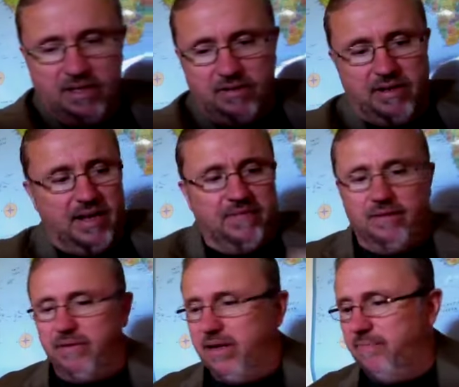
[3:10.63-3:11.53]
going to have
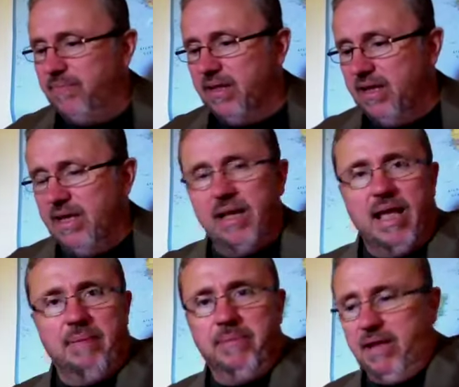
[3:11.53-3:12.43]
that ready.
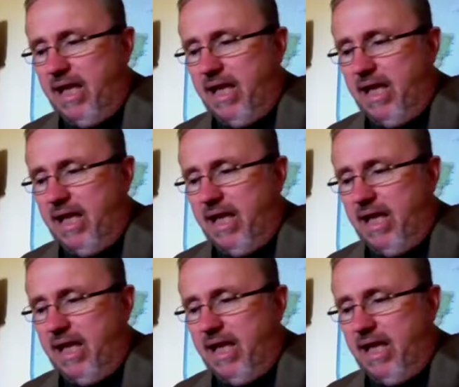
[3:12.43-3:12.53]
And be,